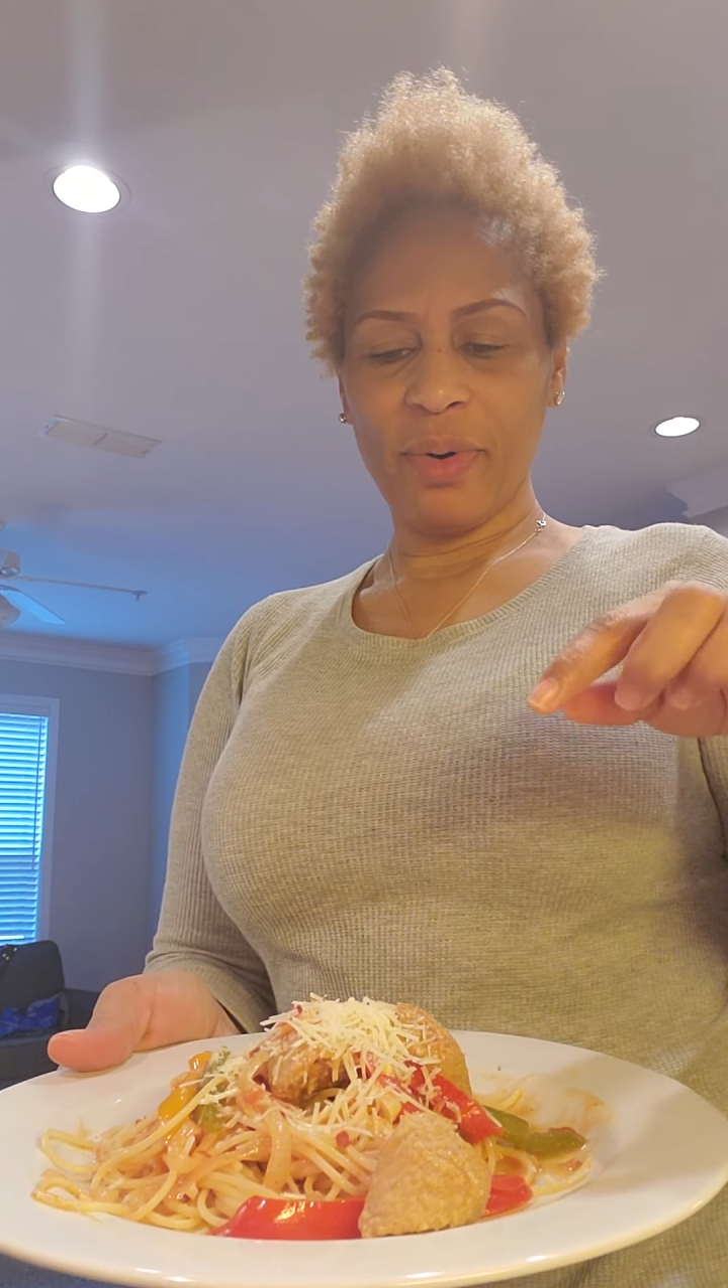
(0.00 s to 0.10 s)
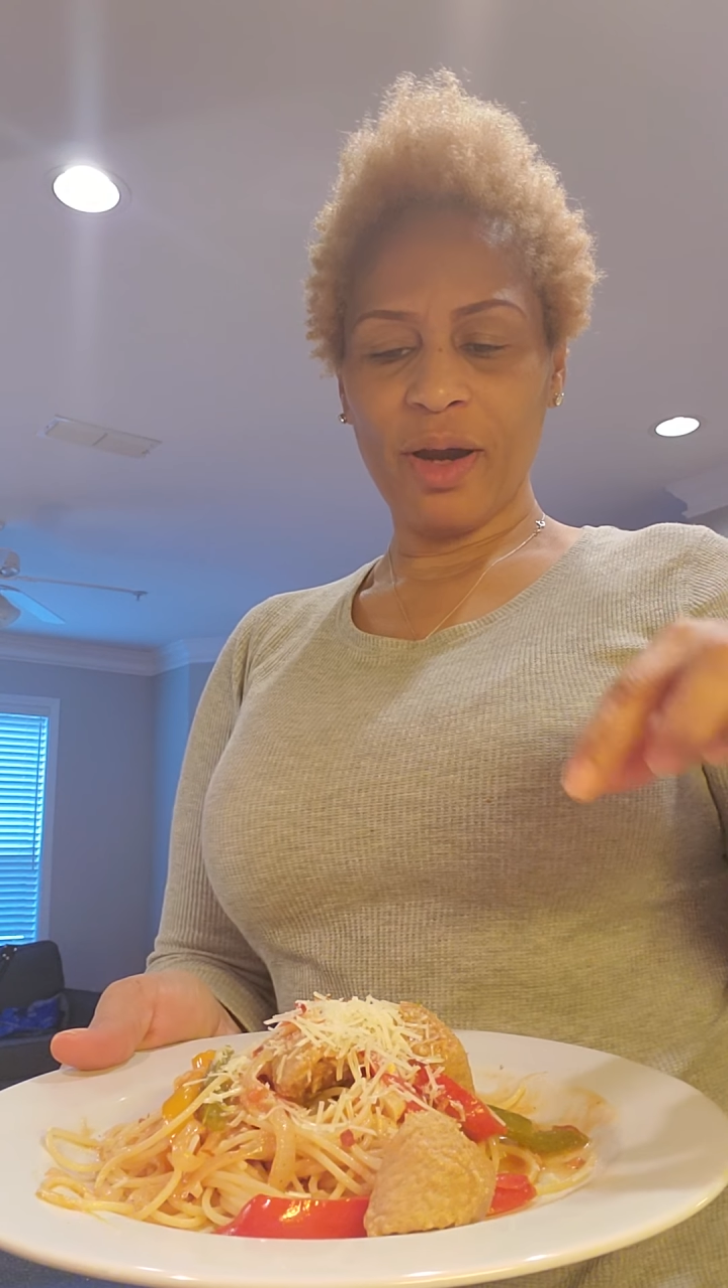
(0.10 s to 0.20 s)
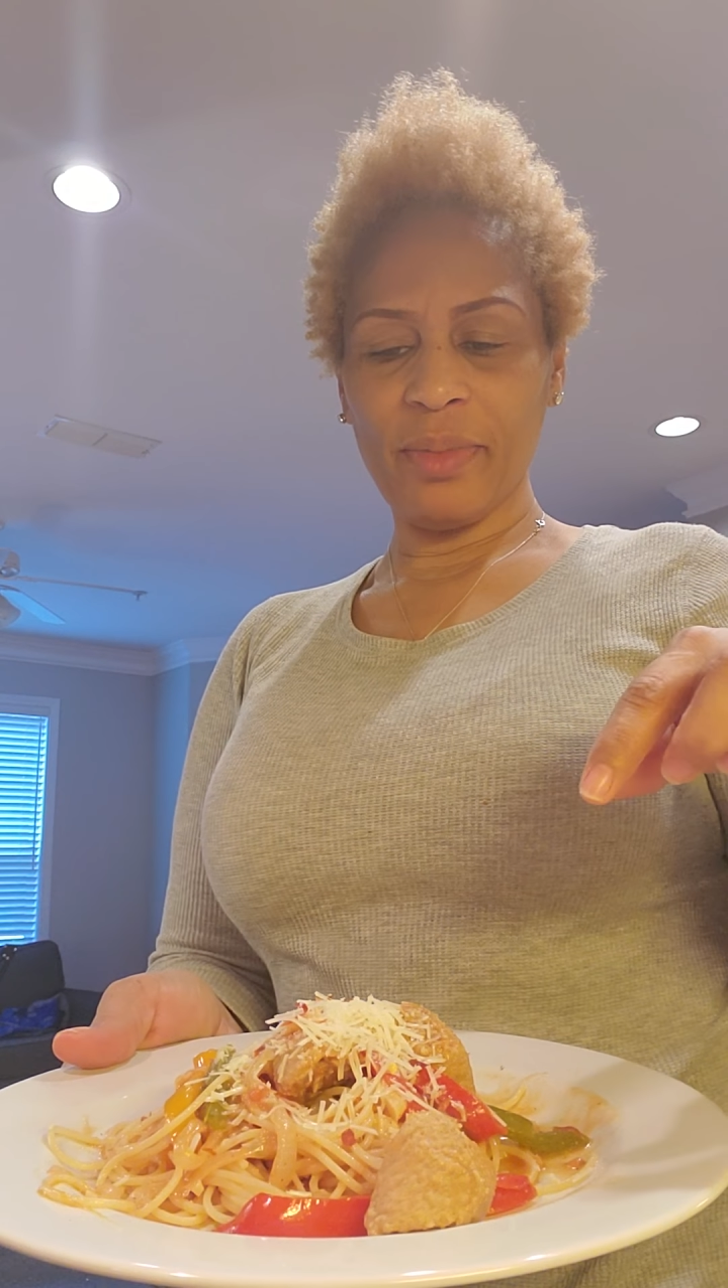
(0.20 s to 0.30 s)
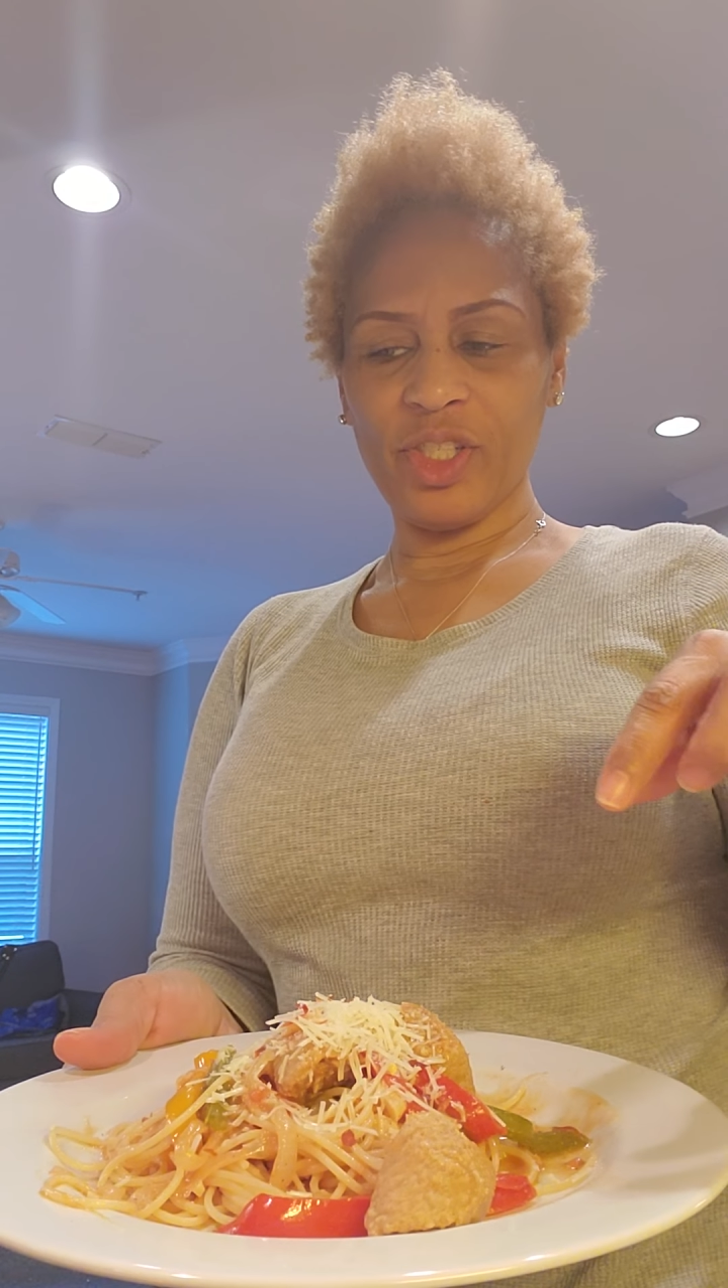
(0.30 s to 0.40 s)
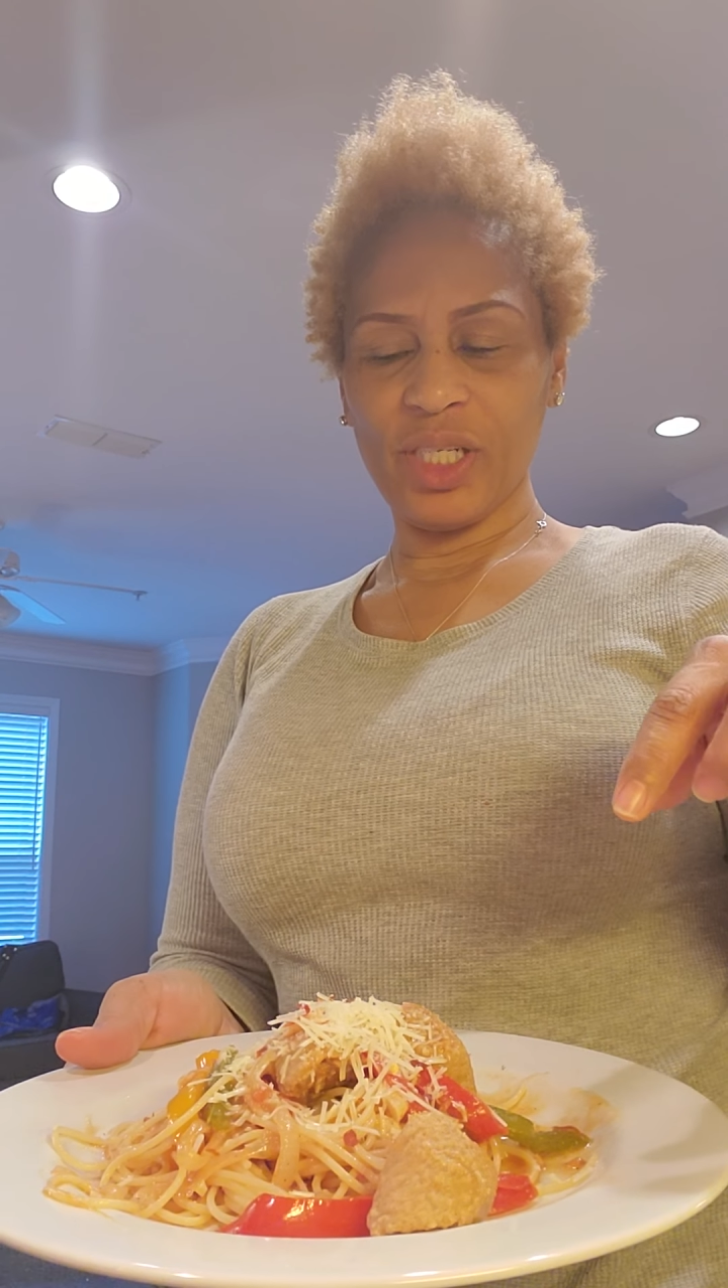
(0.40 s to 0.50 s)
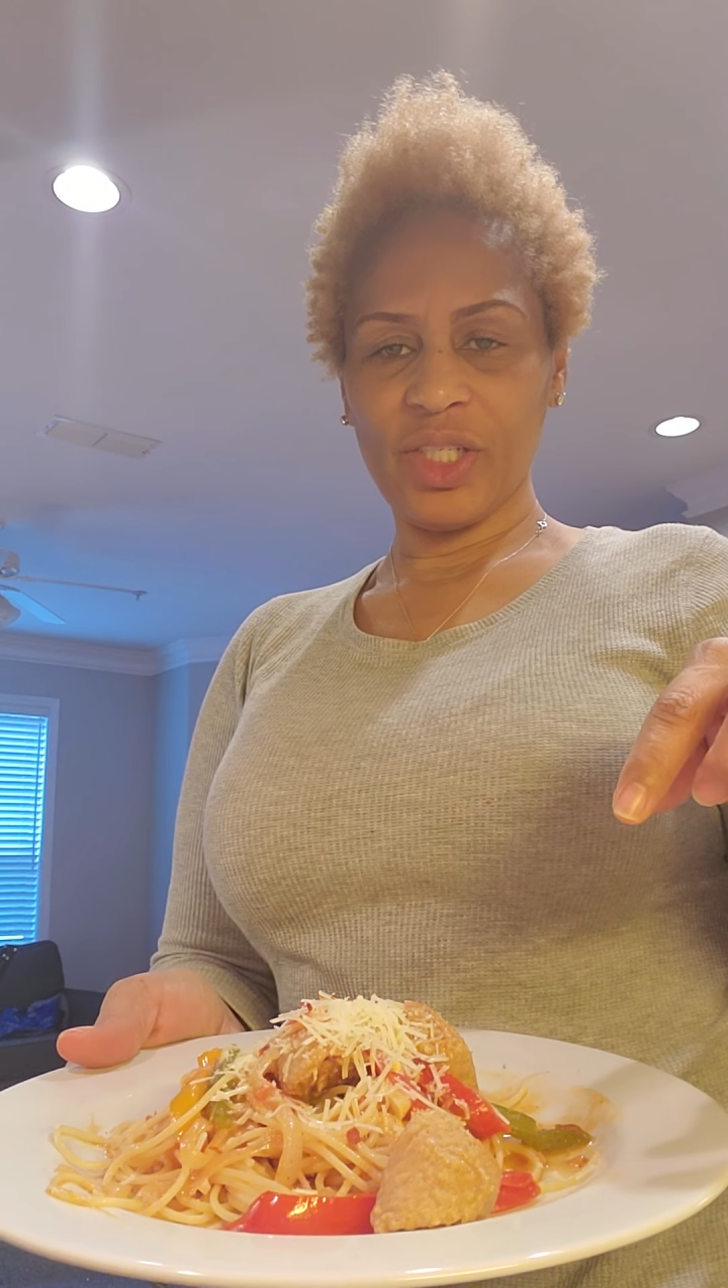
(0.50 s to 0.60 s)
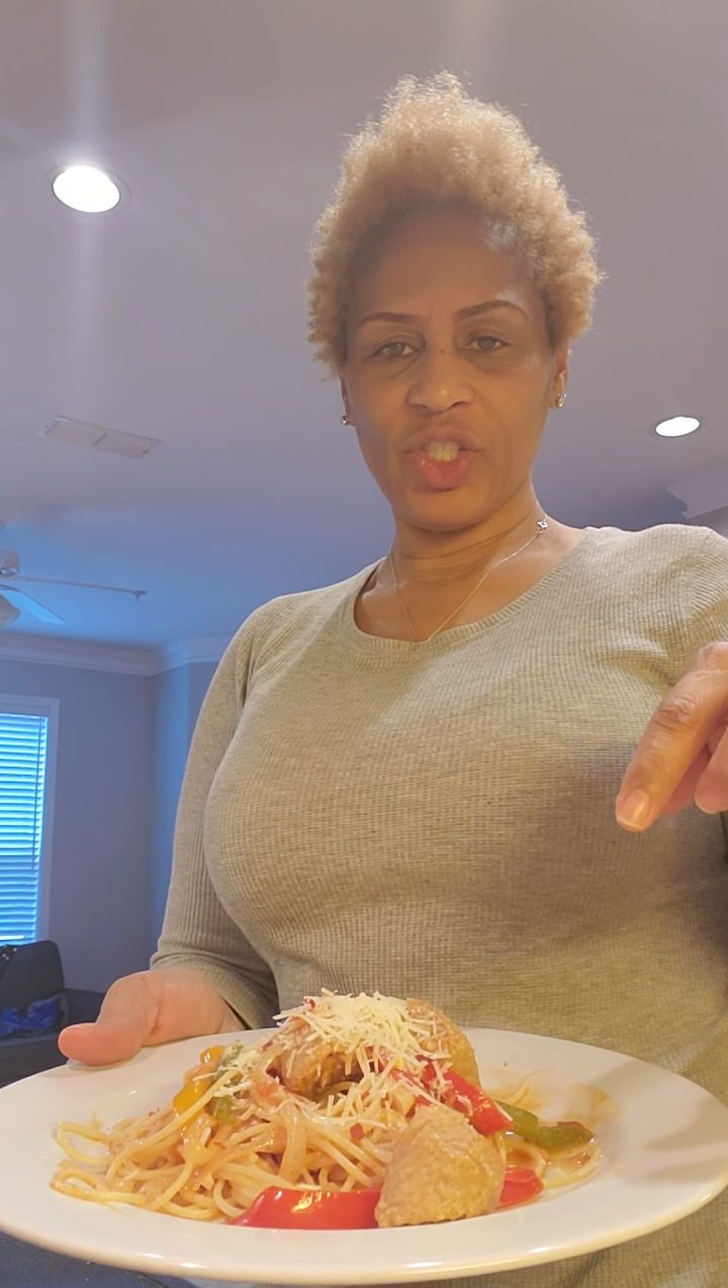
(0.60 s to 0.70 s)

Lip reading: Parmesan